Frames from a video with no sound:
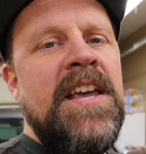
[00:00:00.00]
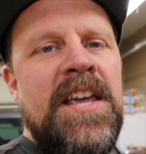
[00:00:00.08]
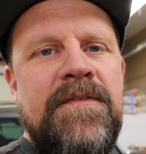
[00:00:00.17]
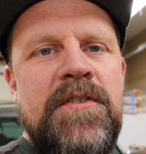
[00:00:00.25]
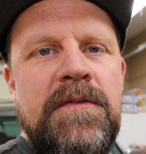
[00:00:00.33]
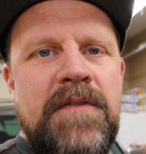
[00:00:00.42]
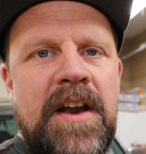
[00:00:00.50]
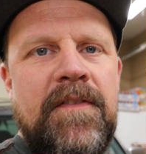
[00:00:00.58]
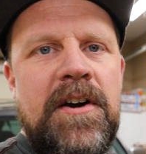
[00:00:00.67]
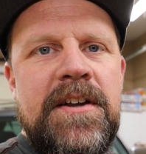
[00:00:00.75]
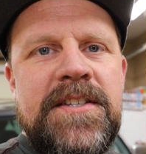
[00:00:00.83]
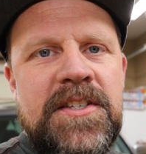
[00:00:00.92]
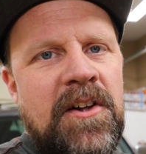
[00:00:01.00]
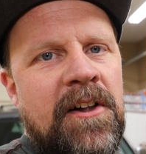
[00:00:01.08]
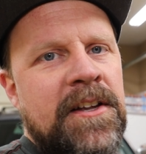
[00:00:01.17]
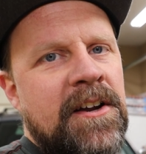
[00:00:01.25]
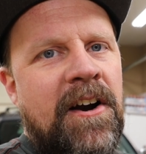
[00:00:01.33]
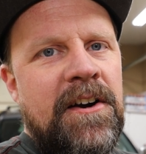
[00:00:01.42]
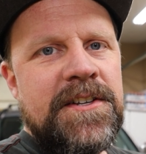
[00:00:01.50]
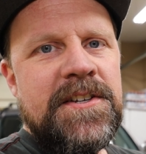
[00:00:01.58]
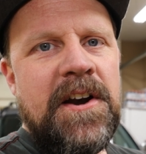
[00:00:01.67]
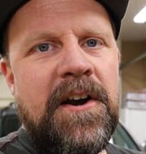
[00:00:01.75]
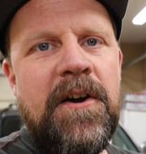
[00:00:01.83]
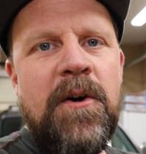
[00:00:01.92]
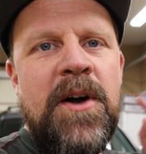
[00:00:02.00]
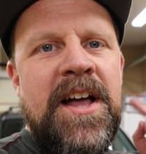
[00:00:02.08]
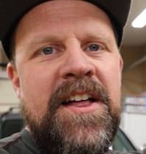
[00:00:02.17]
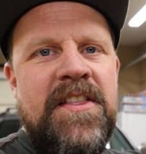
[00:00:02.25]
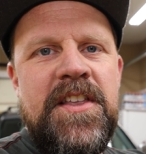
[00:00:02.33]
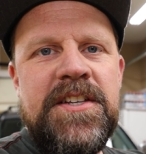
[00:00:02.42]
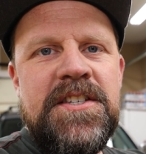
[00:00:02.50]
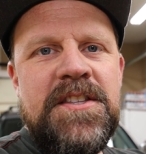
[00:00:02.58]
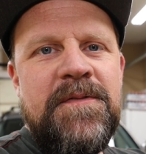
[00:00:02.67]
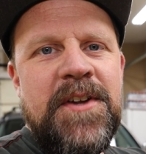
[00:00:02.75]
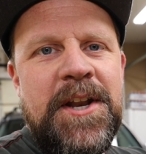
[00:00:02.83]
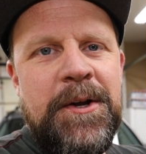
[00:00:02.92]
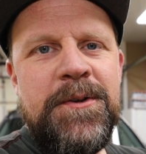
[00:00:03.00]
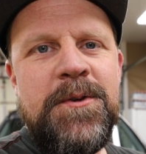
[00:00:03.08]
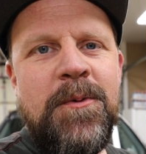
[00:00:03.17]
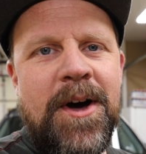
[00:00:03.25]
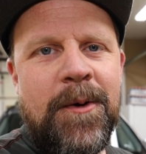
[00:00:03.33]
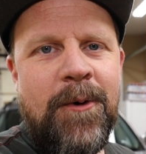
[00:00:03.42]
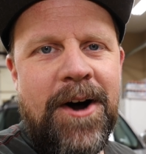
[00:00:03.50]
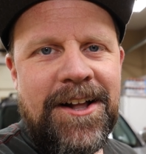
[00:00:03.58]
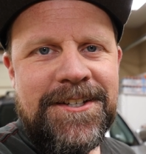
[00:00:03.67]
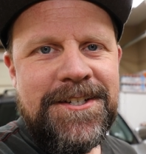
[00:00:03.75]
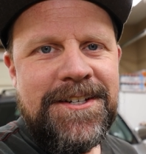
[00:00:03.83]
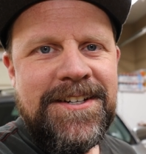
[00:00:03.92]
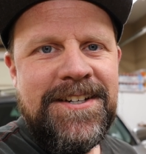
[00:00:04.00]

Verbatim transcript: If you've never installed a car stereo, this is the video you want to watch.